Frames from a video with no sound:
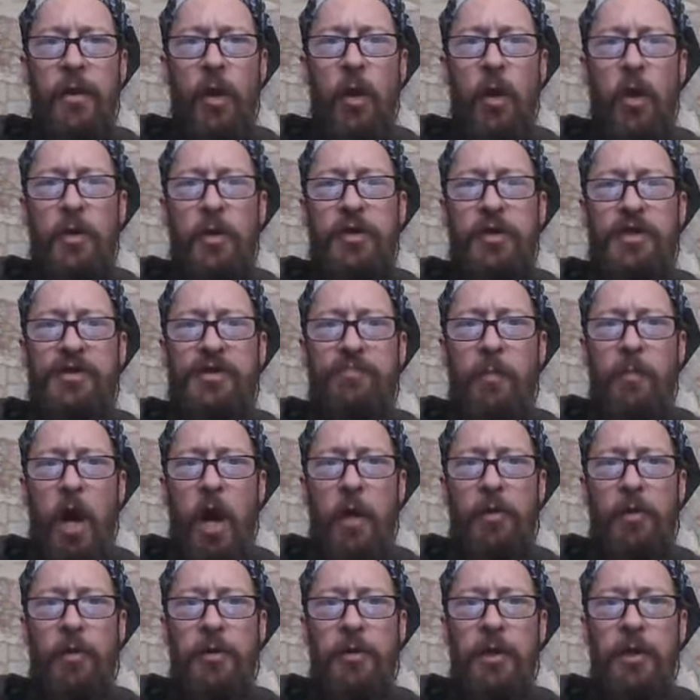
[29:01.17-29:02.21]
The earth is
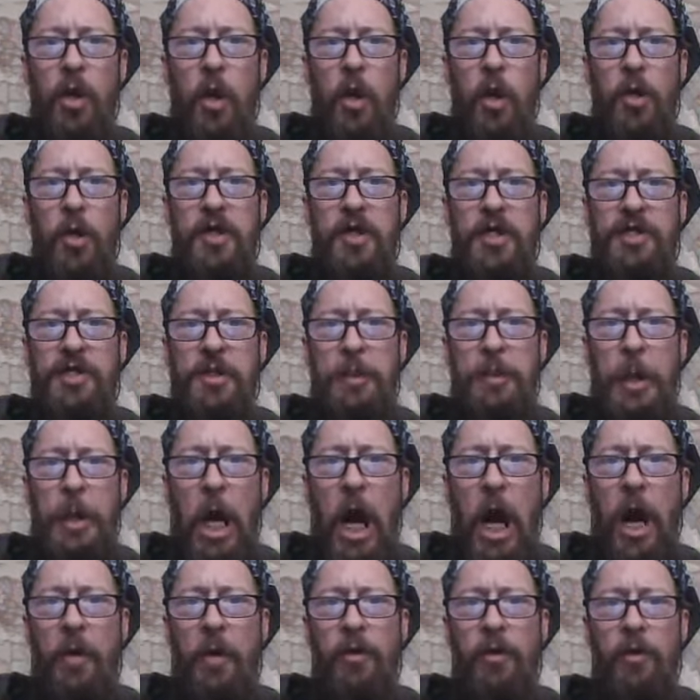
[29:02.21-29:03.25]
mother, the earth is
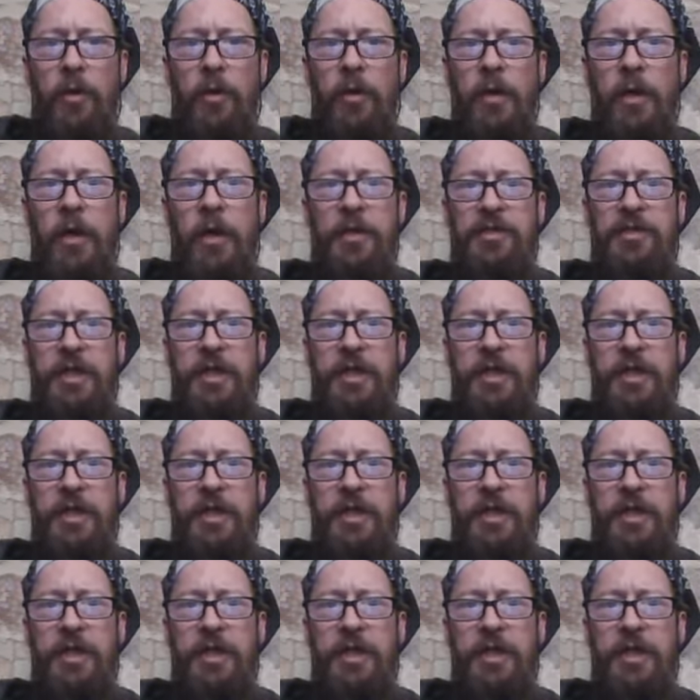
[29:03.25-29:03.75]
father.